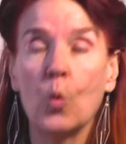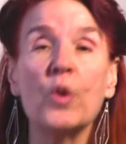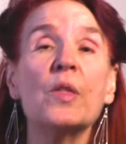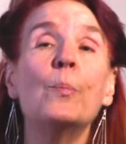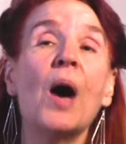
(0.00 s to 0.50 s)

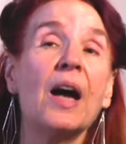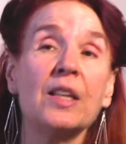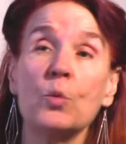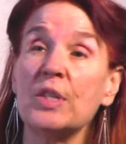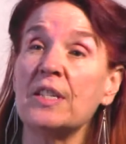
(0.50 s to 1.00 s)
when the
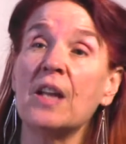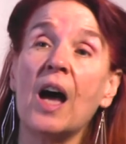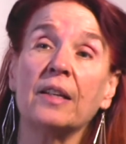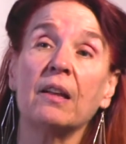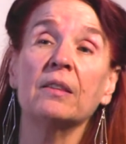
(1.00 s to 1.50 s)
body was
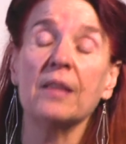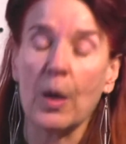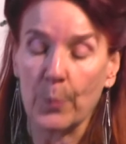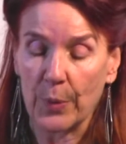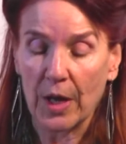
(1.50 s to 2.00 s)
not a
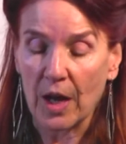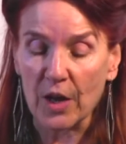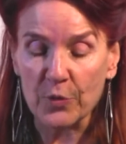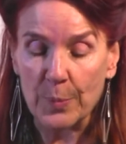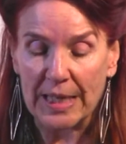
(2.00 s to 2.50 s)
lump
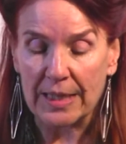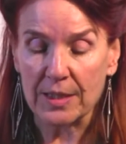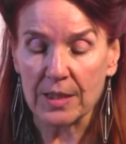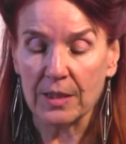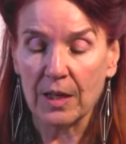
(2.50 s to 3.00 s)
of
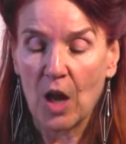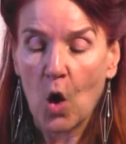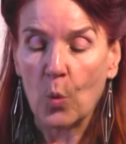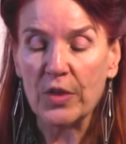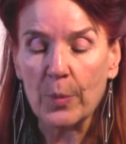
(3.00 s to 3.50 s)
meat,
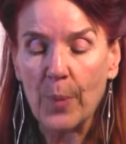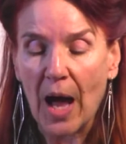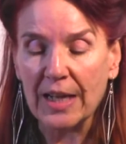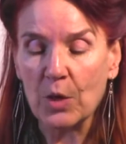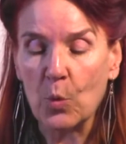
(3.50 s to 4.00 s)
when the
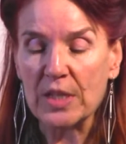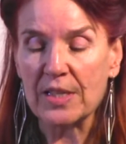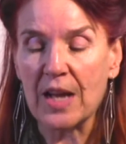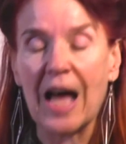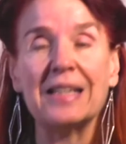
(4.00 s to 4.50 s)
body
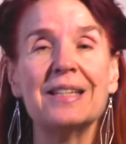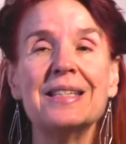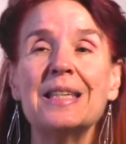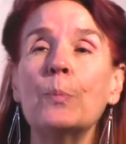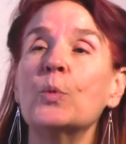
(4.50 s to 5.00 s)
was not
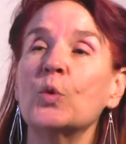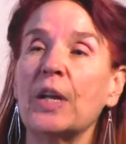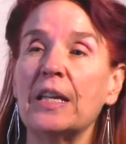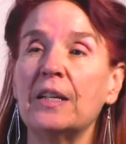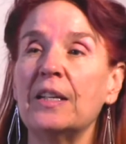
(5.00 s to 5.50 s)

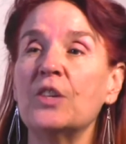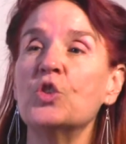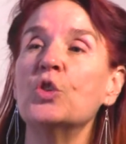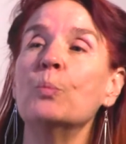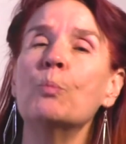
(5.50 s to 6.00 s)
separated
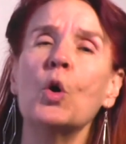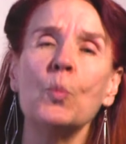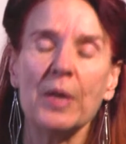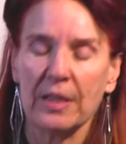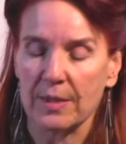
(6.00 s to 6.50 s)
into
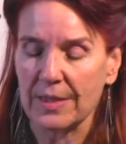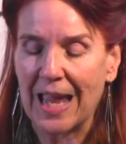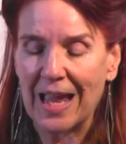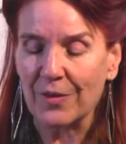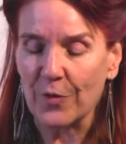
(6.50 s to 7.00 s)
moments
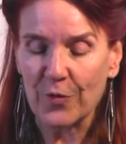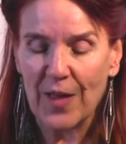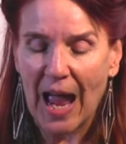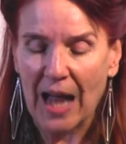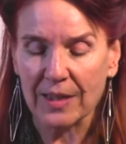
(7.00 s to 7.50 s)
and
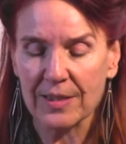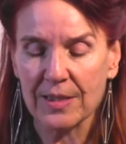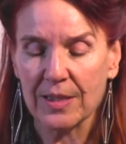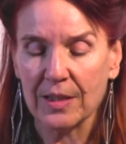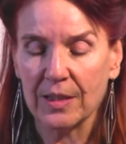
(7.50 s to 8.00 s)

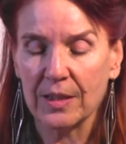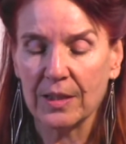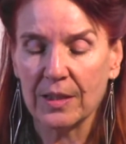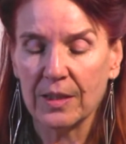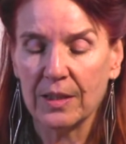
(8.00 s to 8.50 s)
facts.
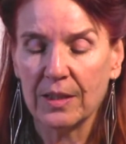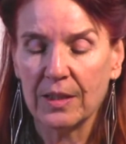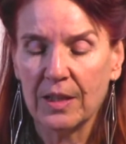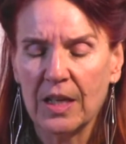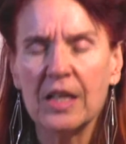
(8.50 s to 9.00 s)

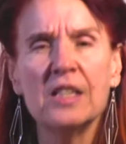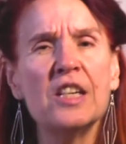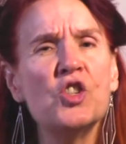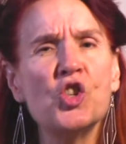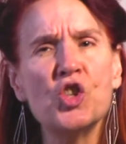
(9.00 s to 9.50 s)

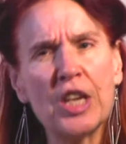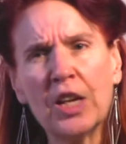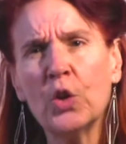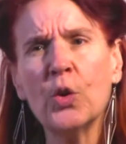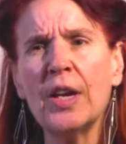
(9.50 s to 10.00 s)
Did she
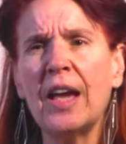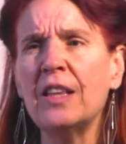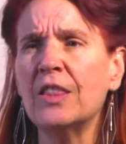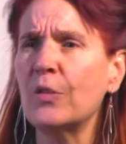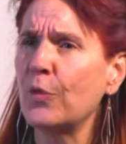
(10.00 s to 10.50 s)

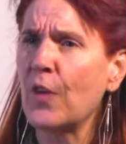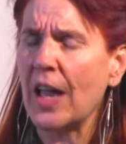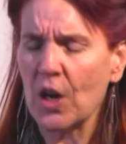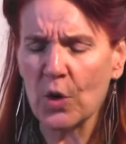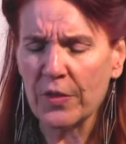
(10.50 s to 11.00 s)
create the
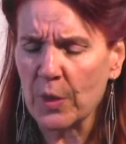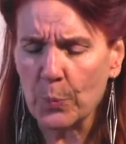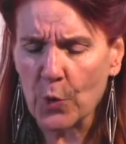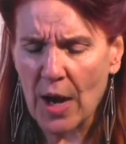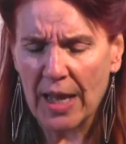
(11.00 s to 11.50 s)
fire in the
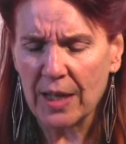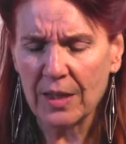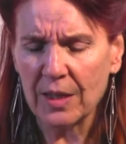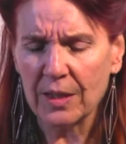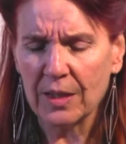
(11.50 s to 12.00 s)

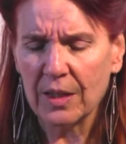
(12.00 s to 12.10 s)
brain?